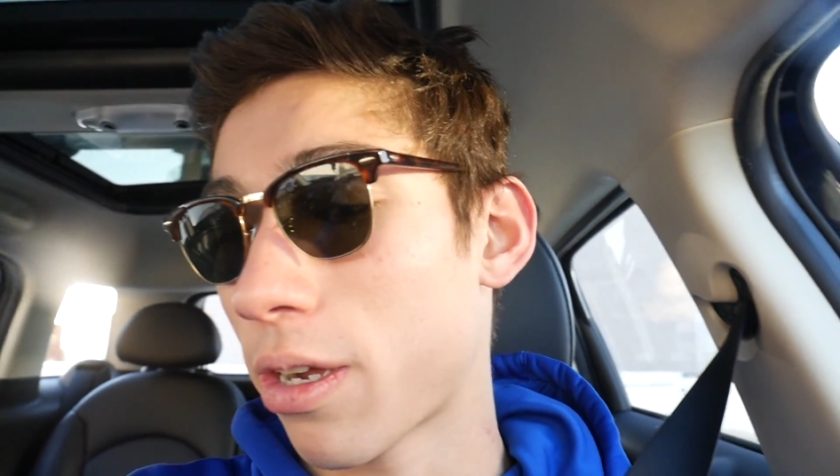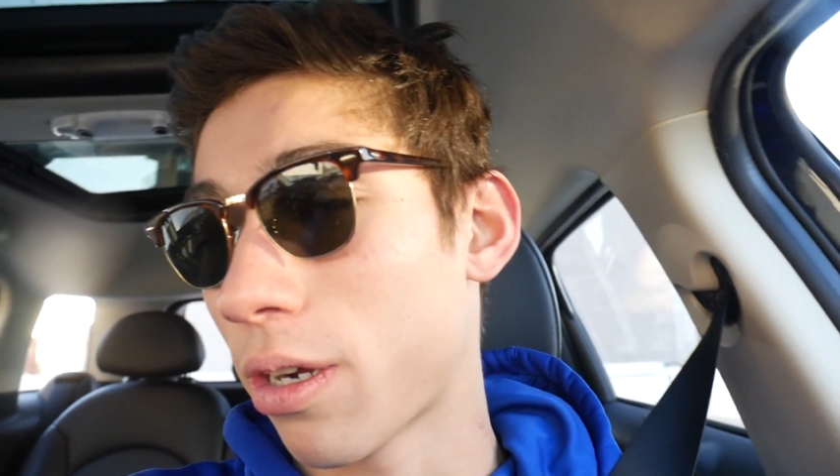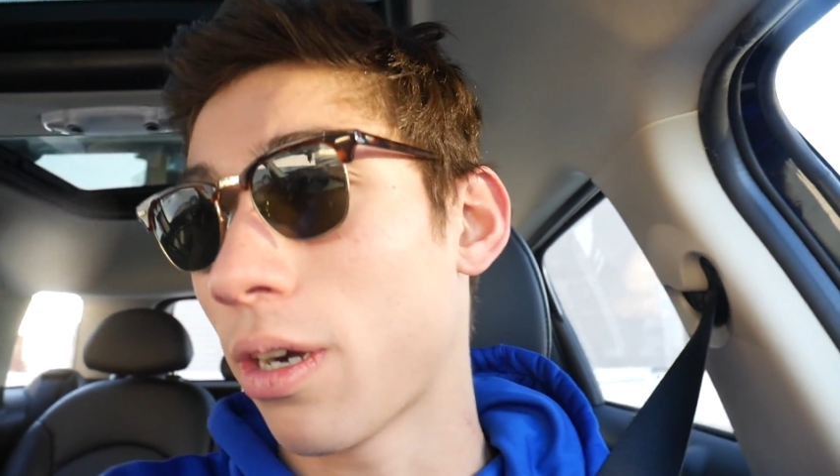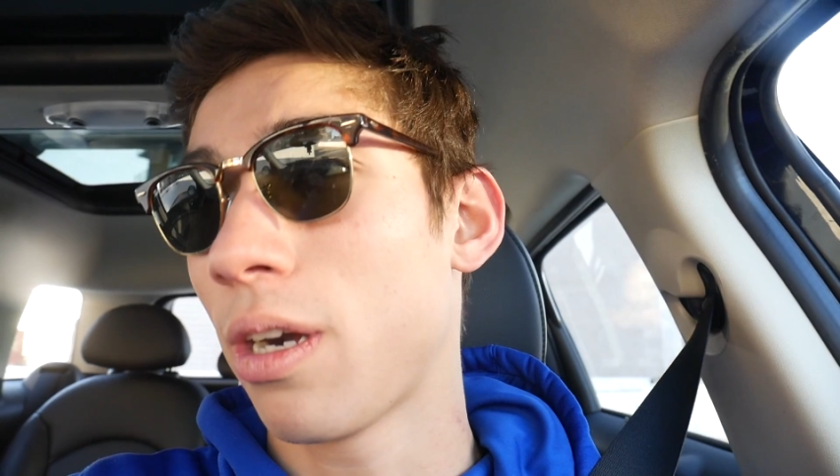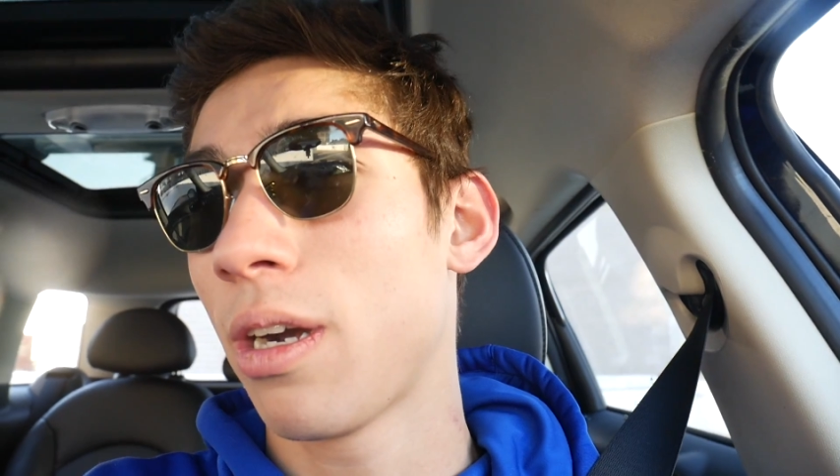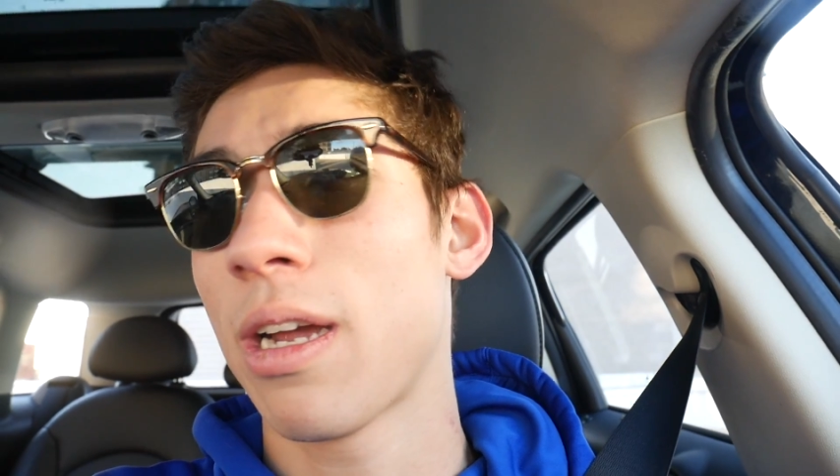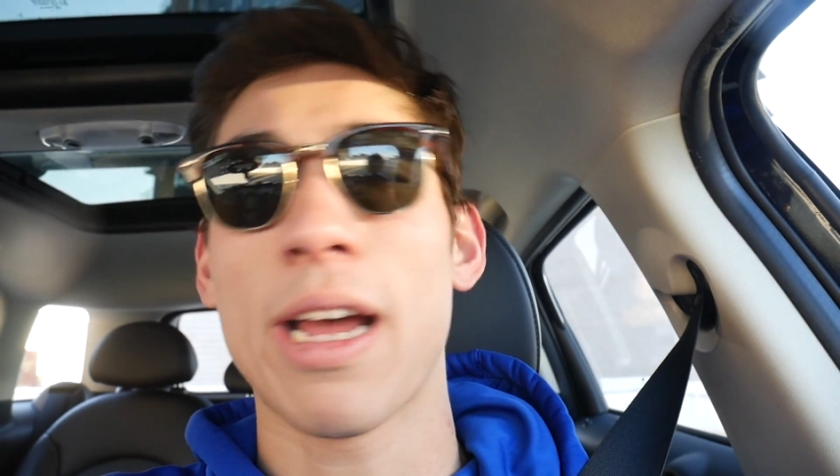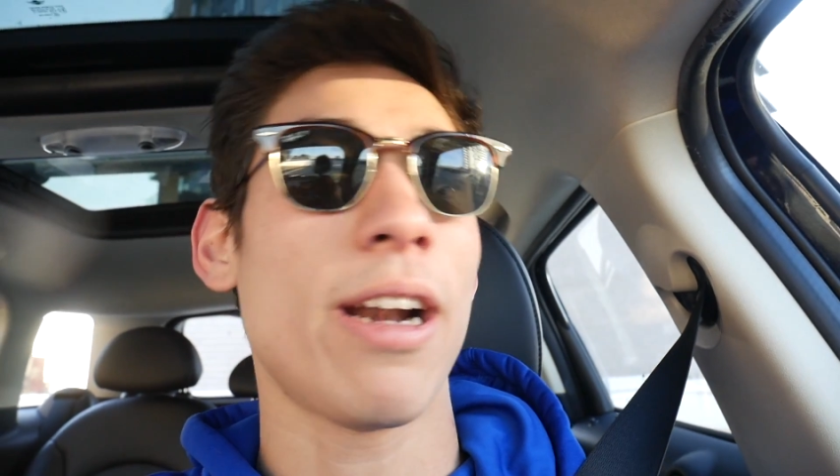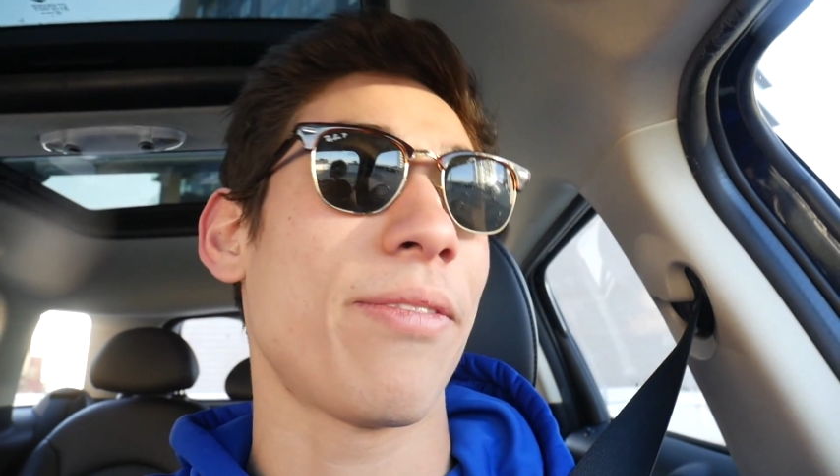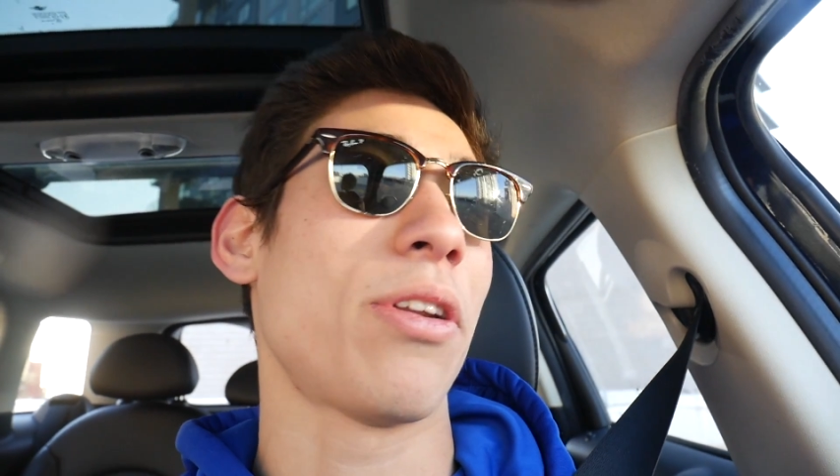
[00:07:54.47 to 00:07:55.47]
car
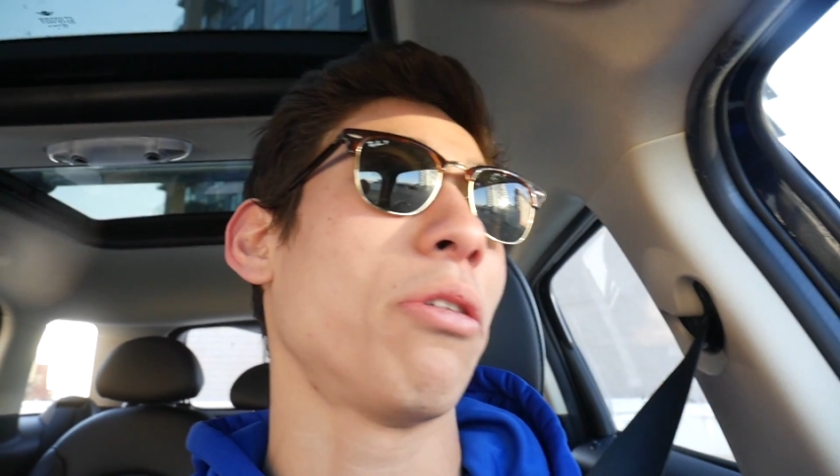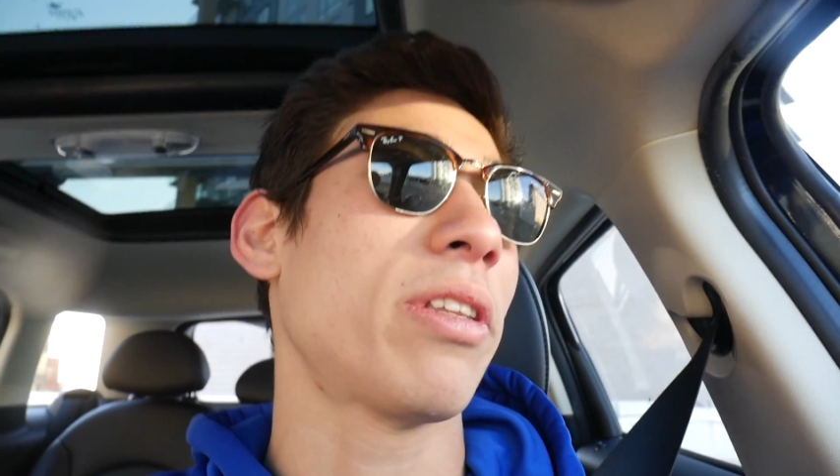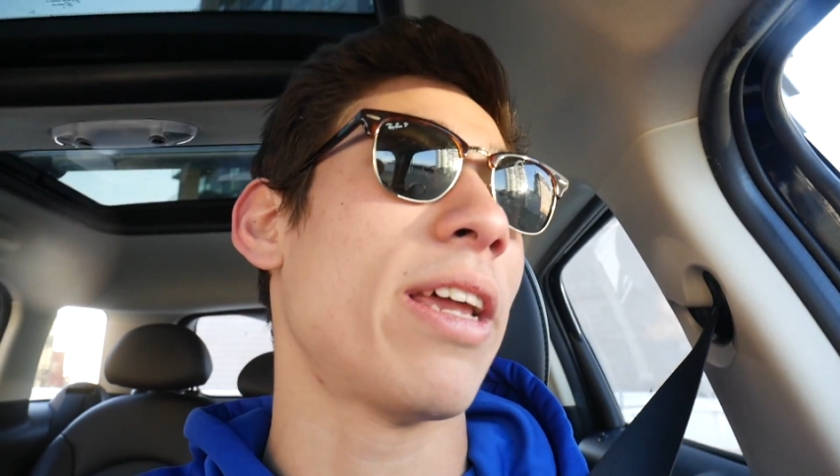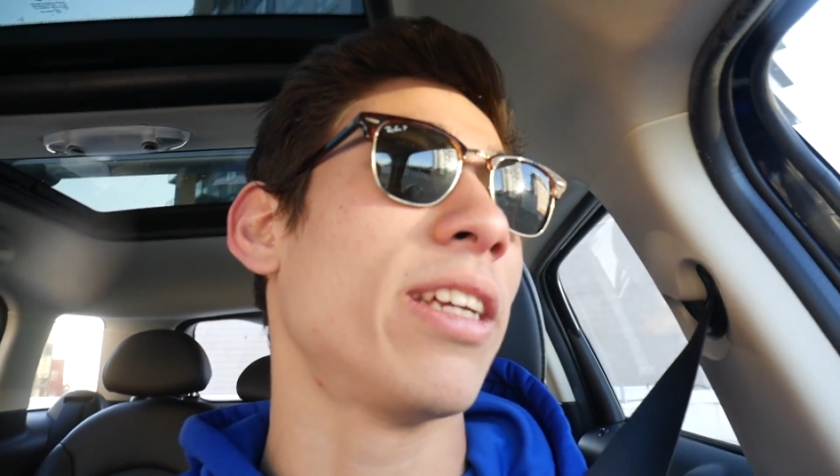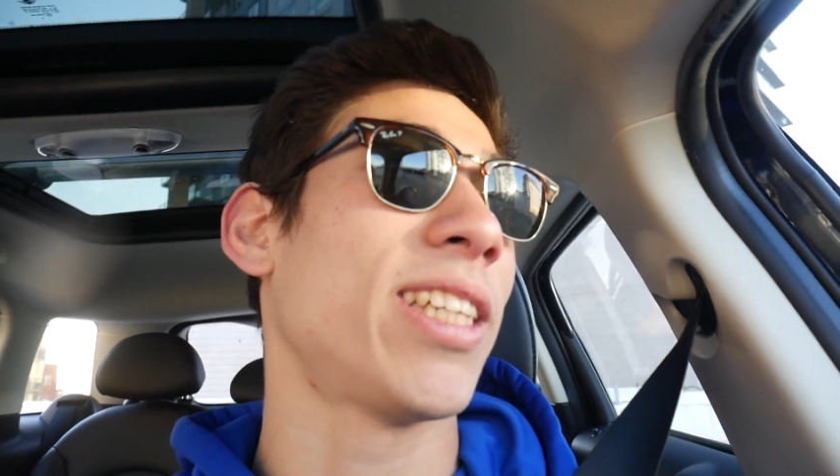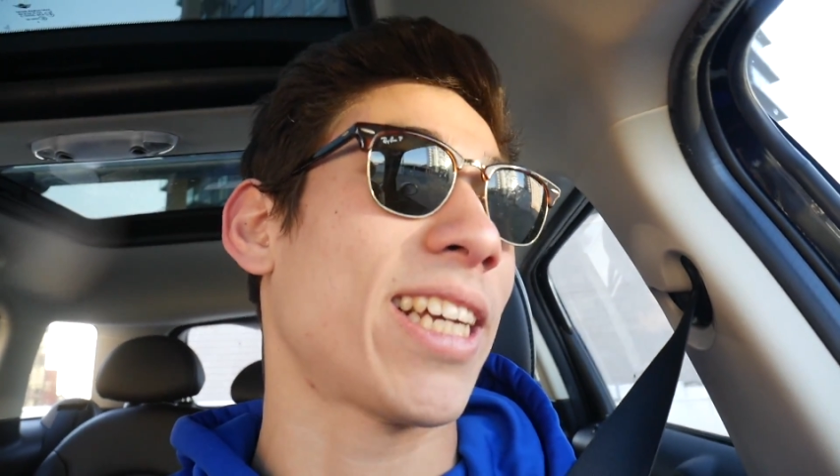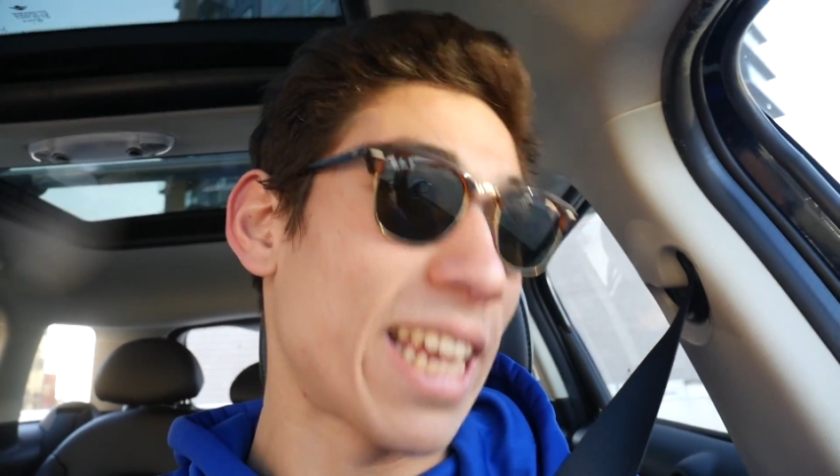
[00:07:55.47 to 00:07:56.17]
I don't even know what that is, like